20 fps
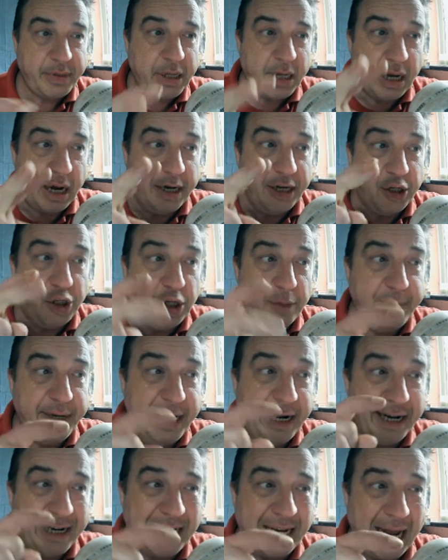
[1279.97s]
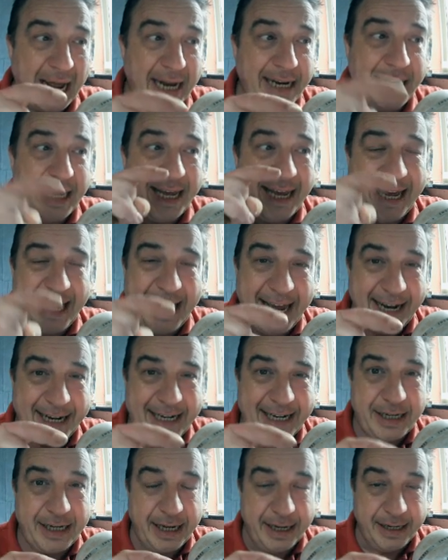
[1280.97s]
and it should be Llan
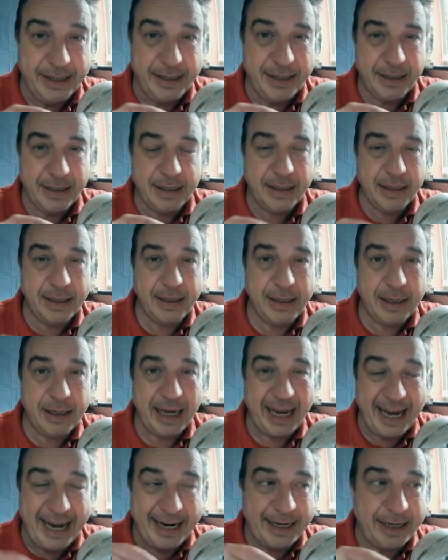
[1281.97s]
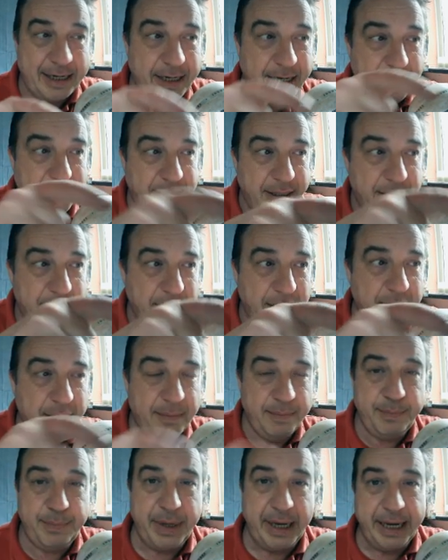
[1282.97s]
Illtyd. Illtyd
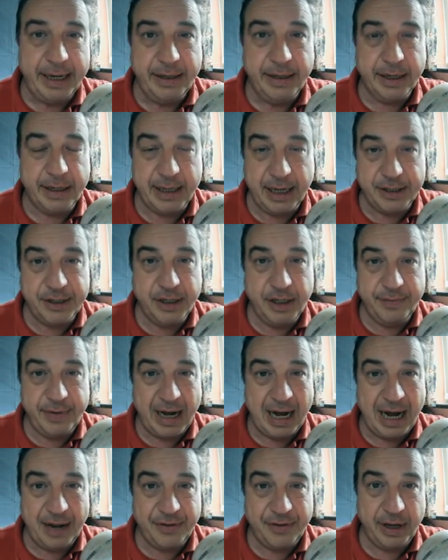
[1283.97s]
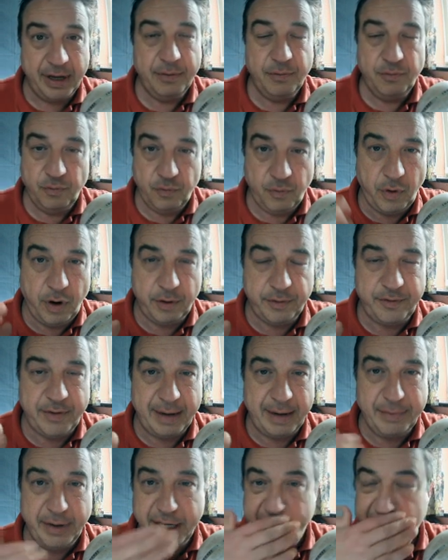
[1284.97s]
being the cousin of Arthur, royal
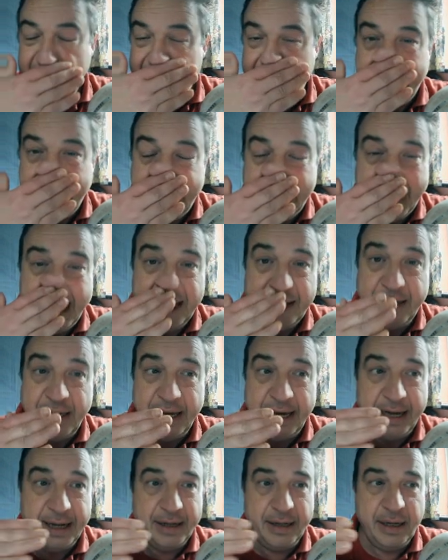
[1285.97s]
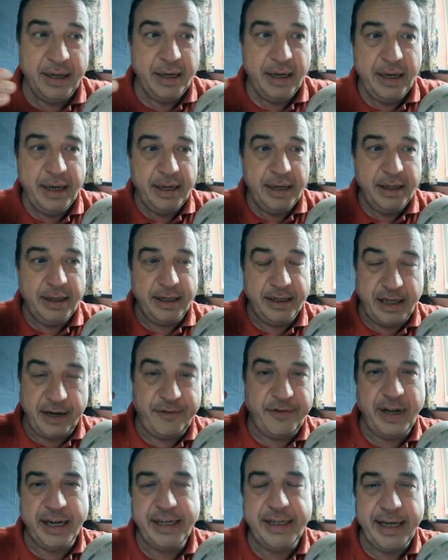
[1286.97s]
family. They're a
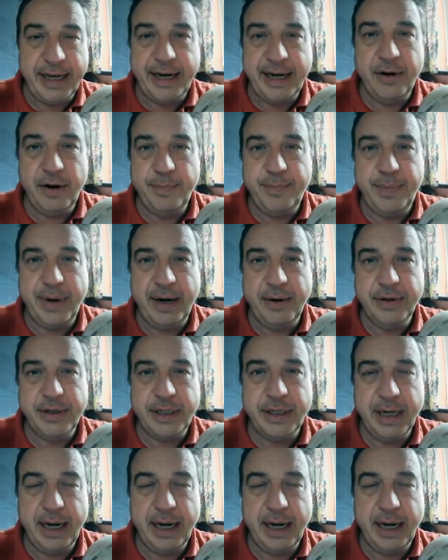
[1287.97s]
different idea about